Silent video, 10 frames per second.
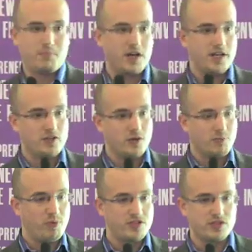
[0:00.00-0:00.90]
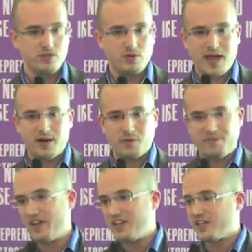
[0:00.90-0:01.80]
my job was to help
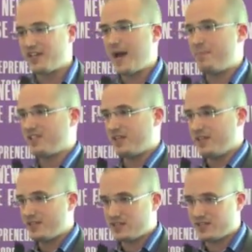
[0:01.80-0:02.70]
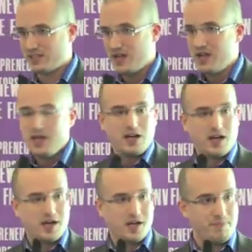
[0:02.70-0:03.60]
venture capitalists
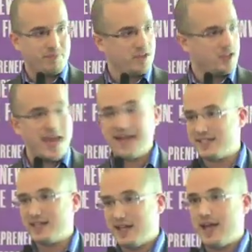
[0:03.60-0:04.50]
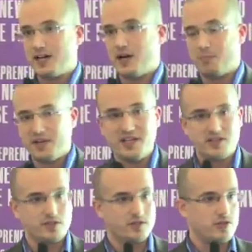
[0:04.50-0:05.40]
exit their
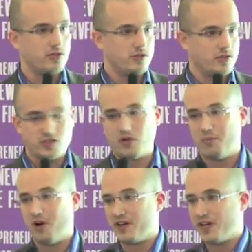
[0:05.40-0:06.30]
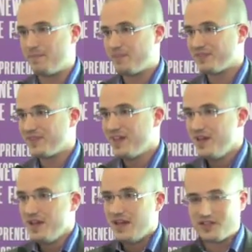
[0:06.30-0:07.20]
companies onto the stock market.
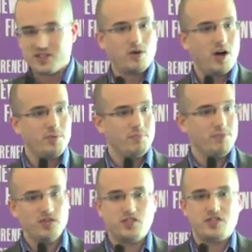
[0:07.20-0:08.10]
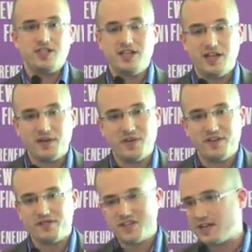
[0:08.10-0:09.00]
And so I'm used to dealing
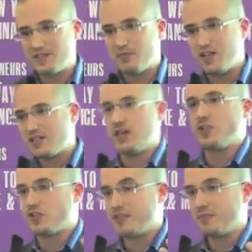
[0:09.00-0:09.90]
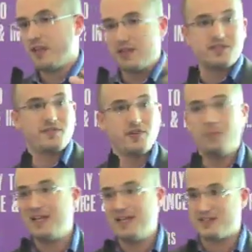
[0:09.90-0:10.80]
with tens of millions, hundreds of millions, if not
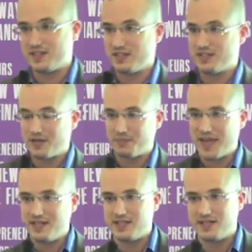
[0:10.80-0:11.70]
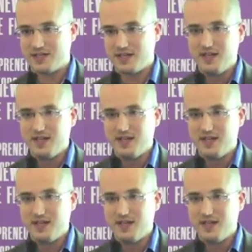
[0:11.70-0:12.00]
billions in some cases.